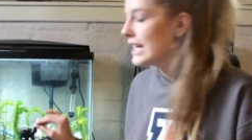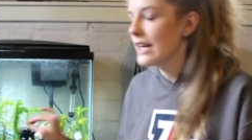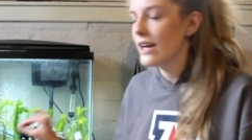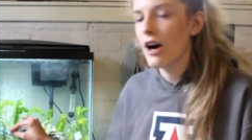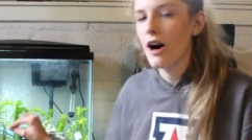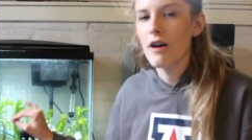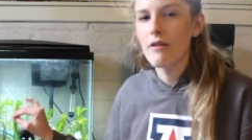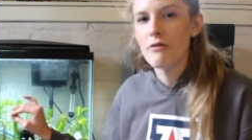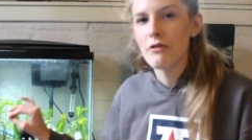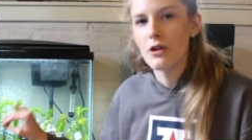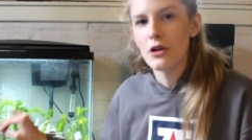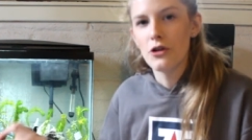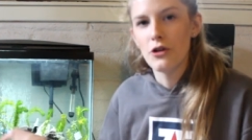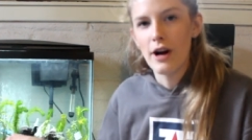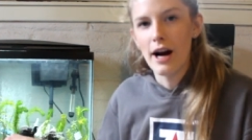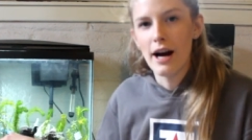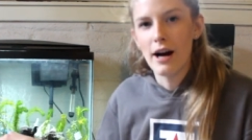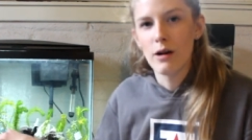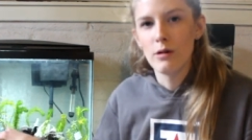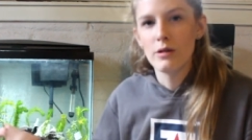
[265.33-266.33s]
eat off the
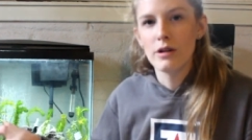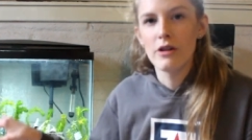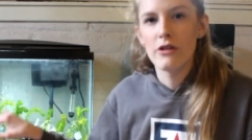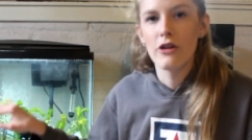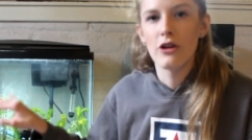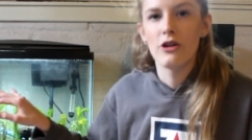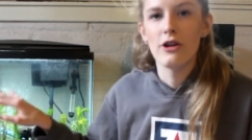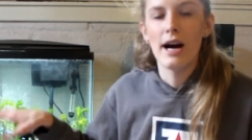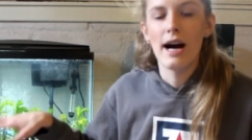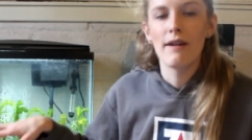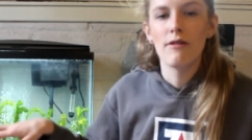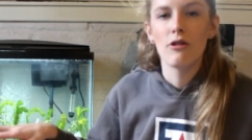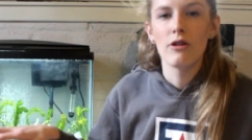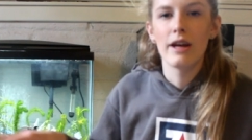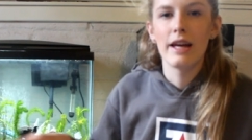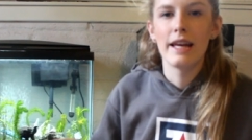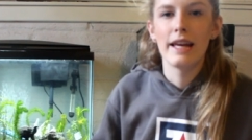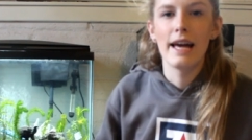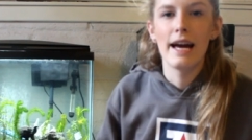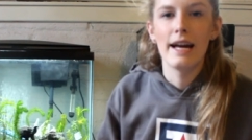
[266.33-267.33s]
ground, the gravel
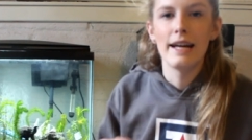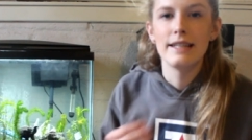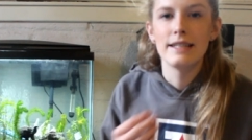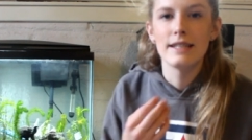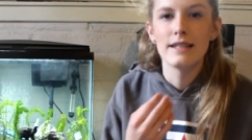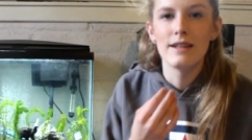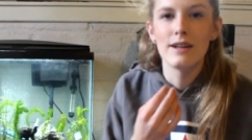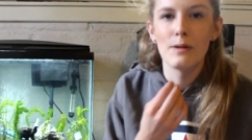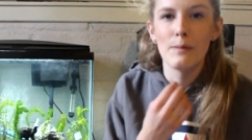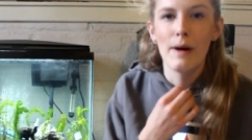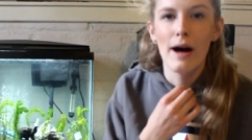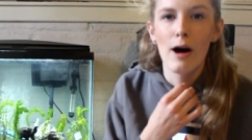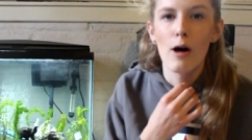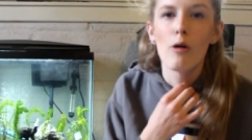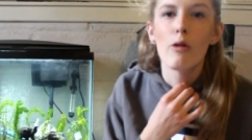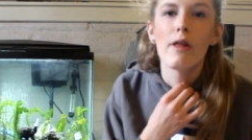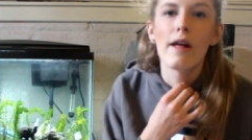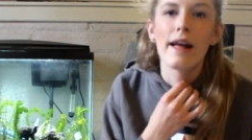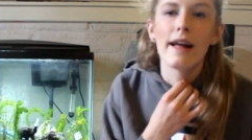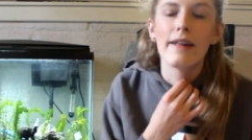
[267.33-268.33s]
can get into their
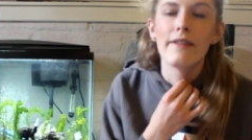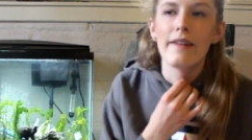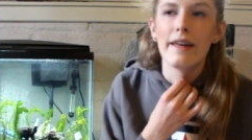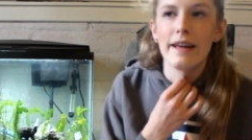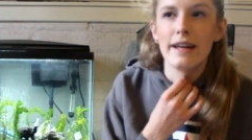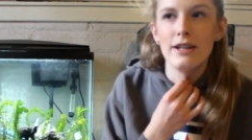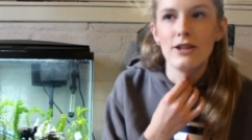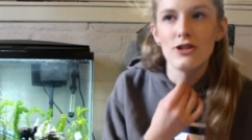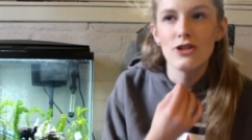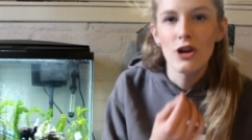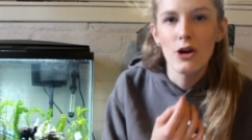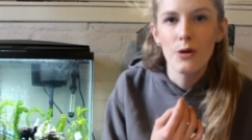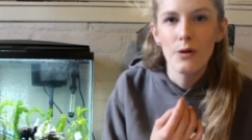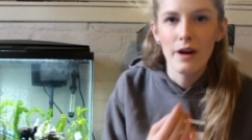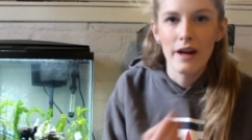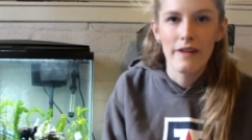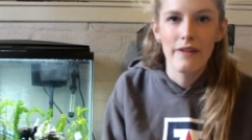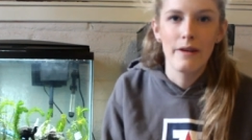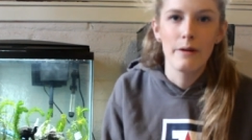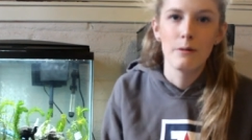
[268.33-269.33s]
mouth and they can choke
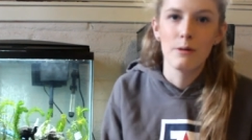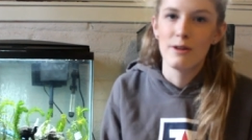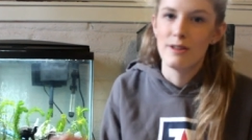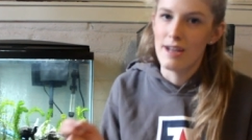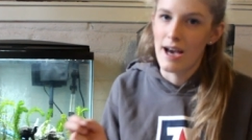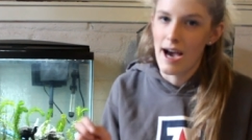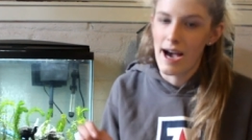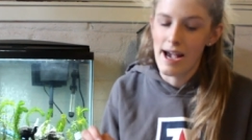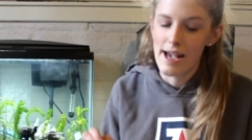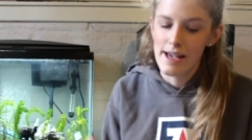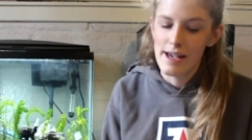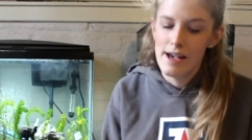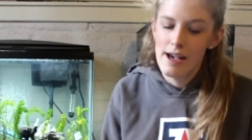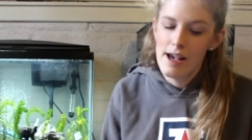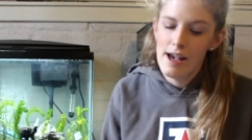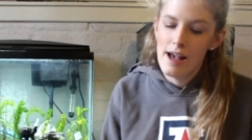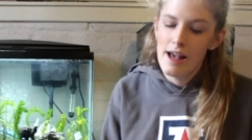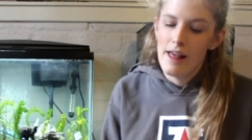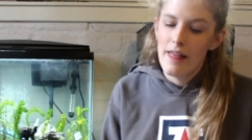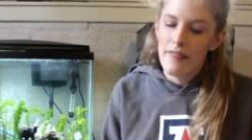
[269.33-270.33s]
and they will die.
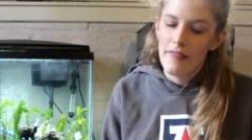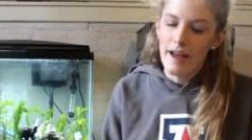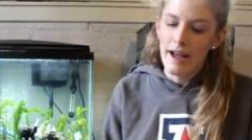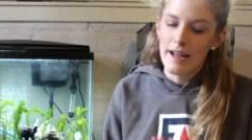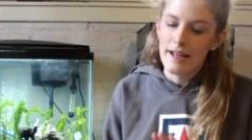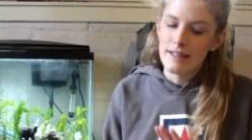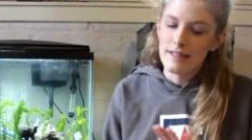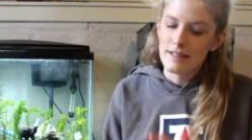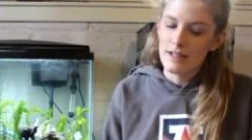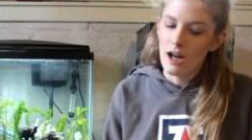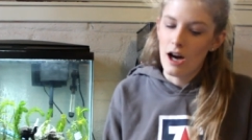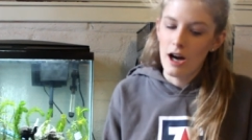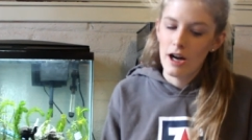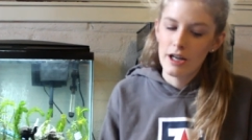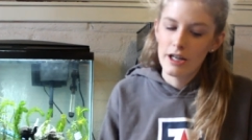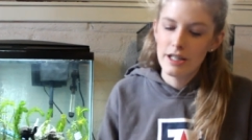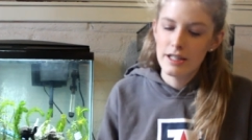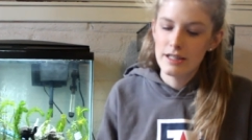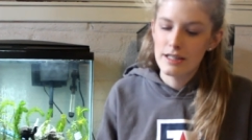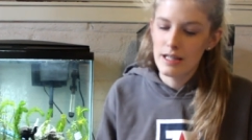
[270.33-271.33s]
That is not
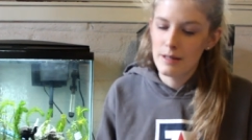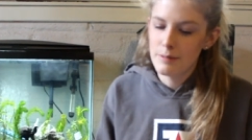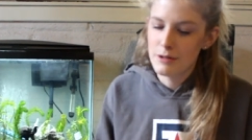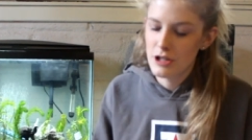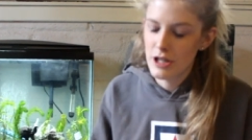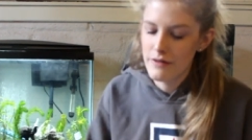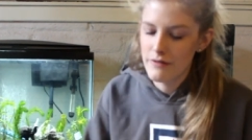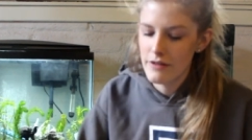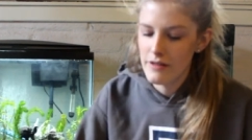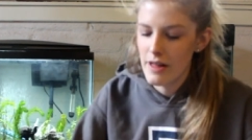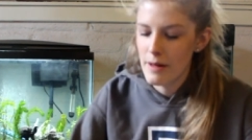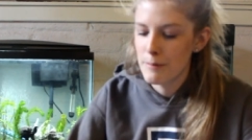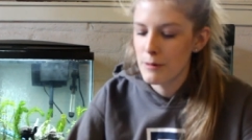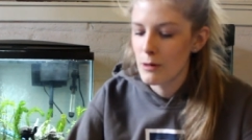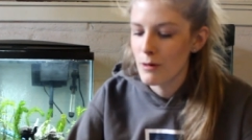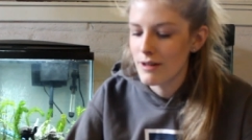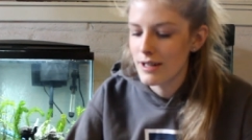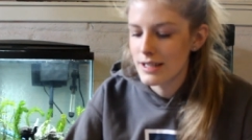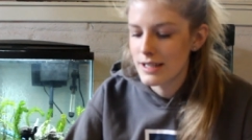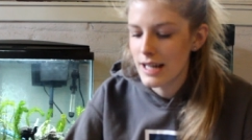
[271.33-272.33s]
a good substrate for them.
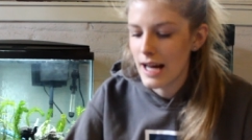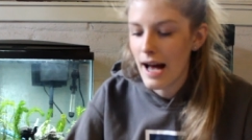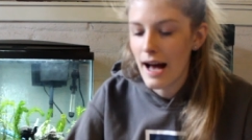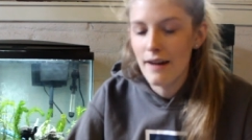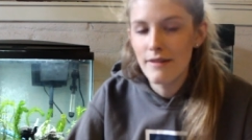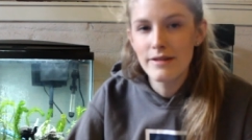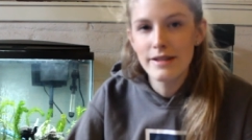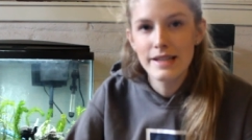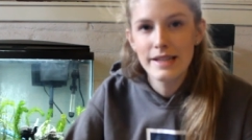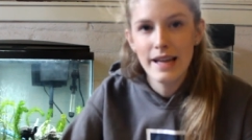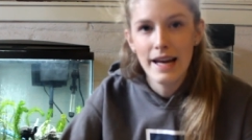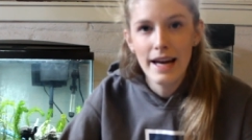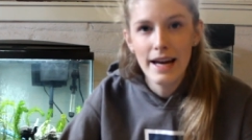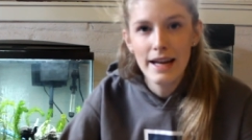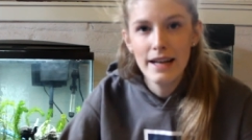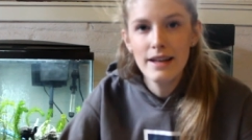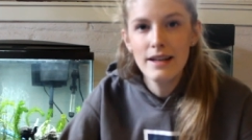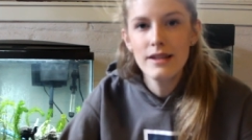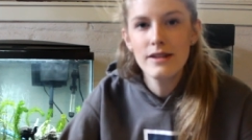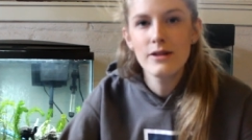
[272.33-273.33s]
You want to have
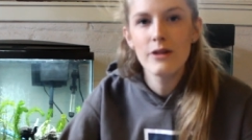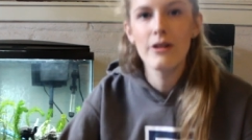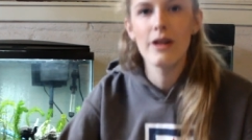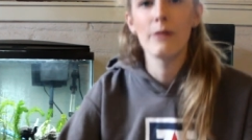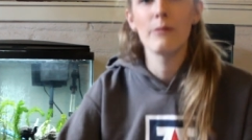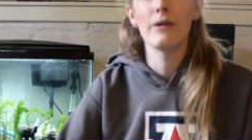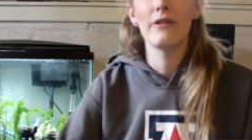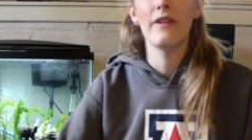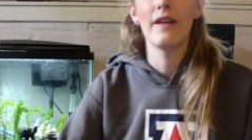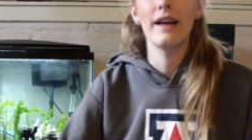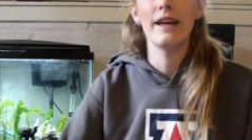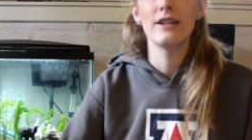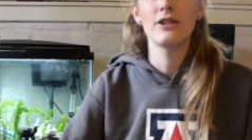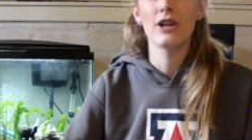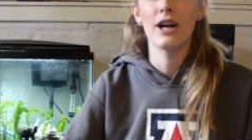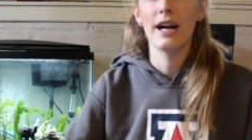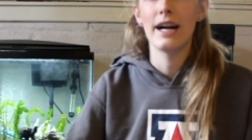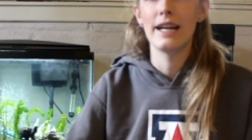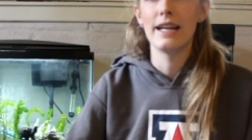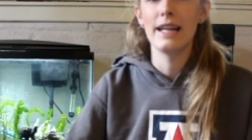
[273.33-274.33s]
sand so that when they
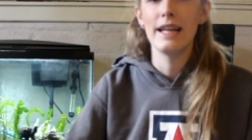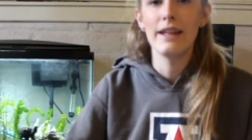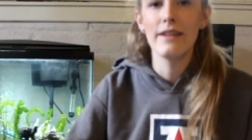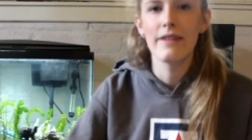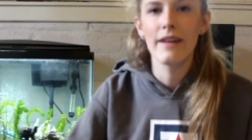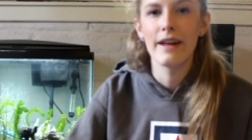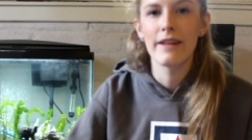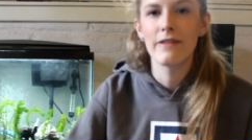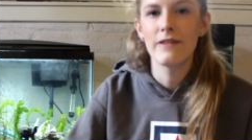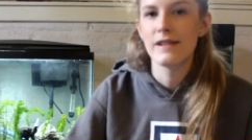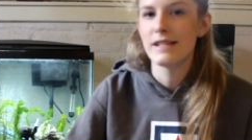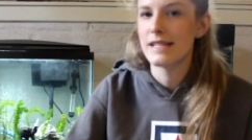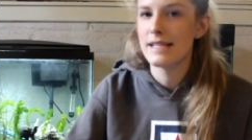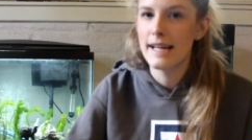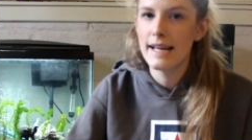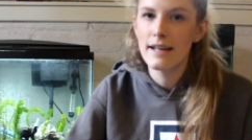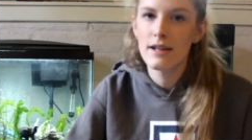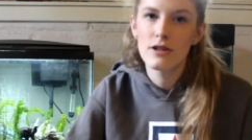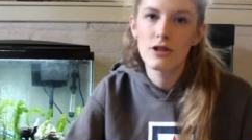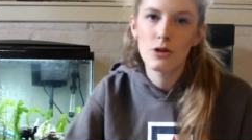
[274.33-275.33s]
try and eat like the
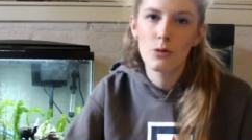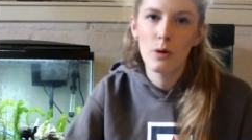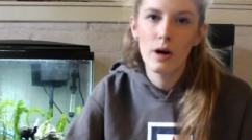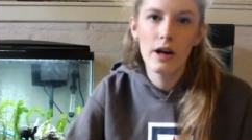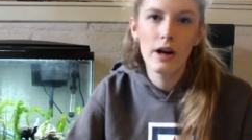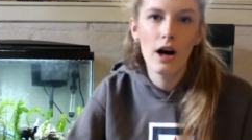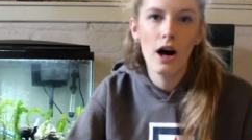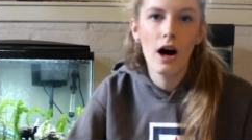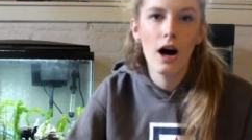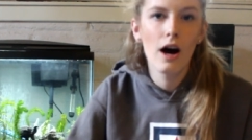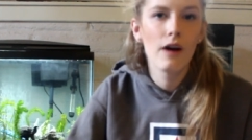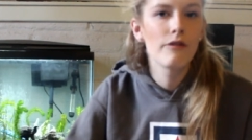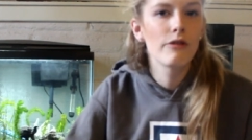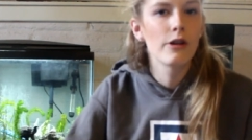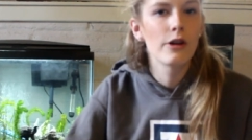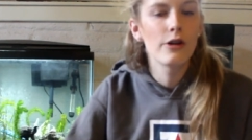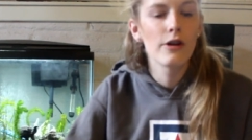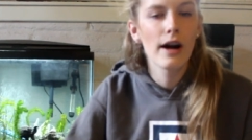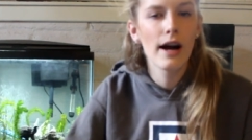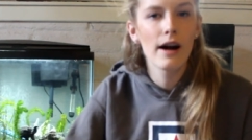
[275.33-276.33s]
snails or whatnot off
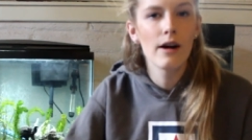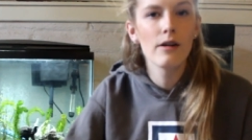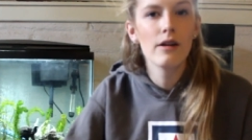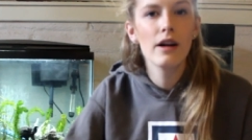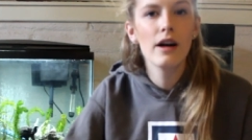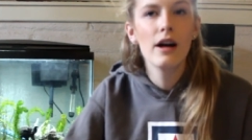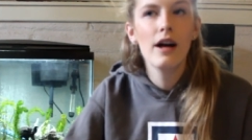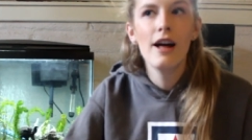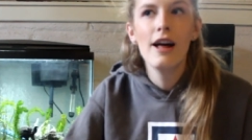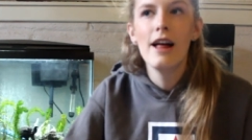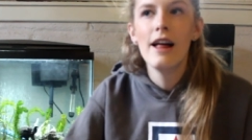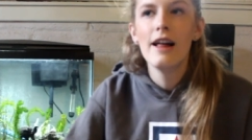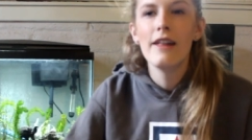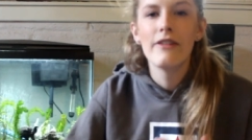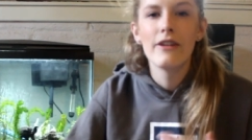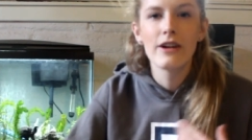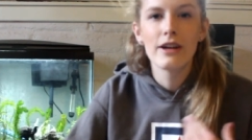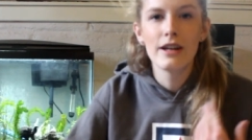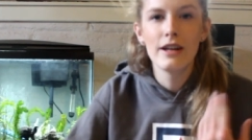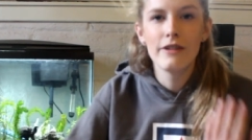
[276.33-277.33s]
the ground,
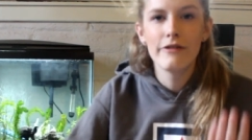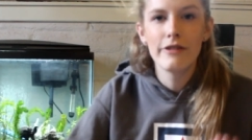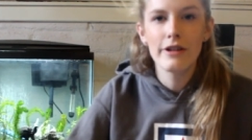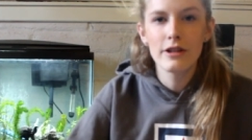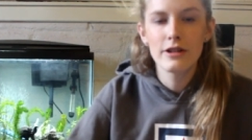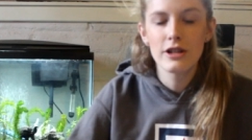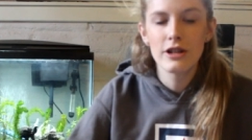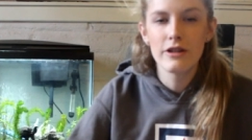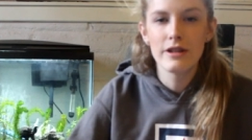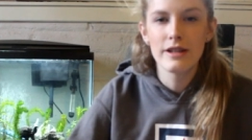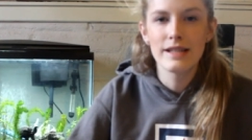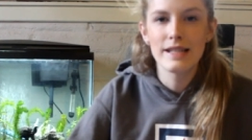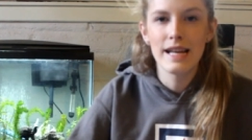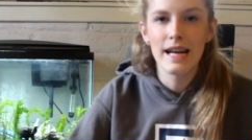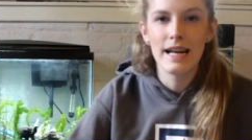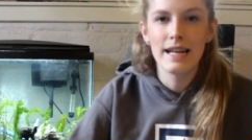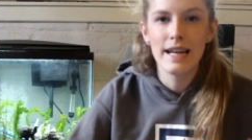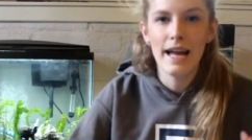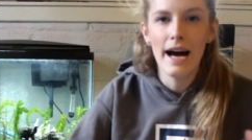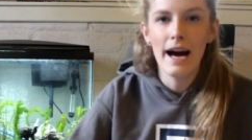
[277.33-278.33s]
they're going to filter the
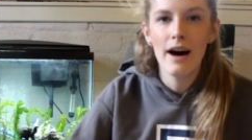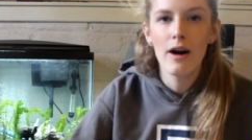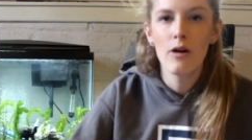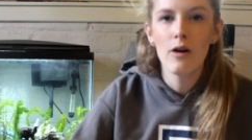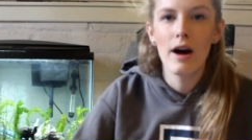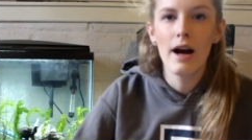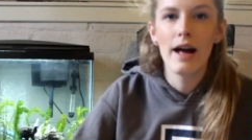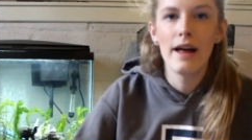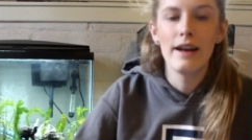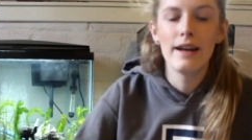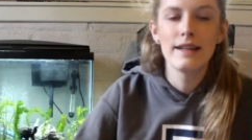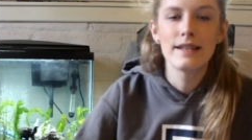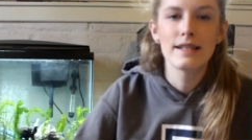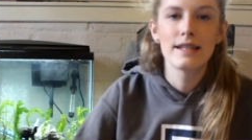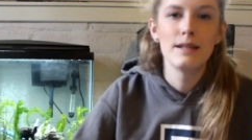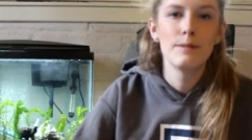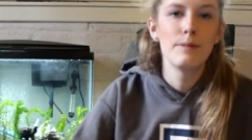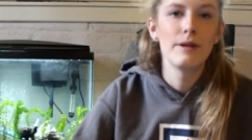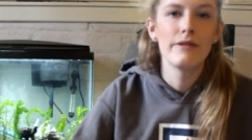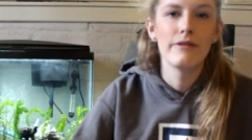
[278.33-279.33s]
sand out and it's
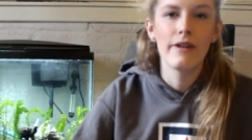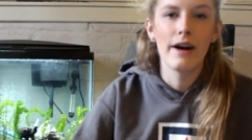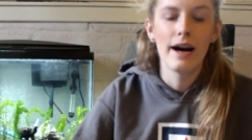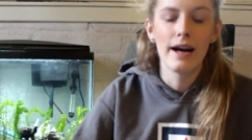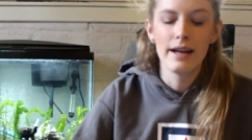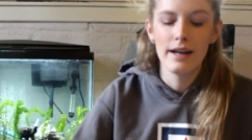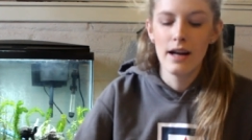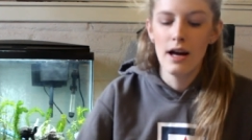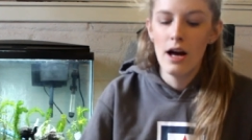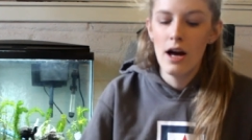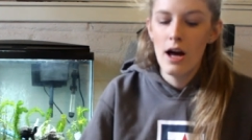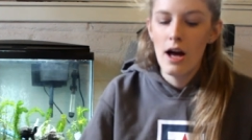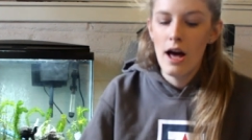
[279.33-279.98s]
going to be fine.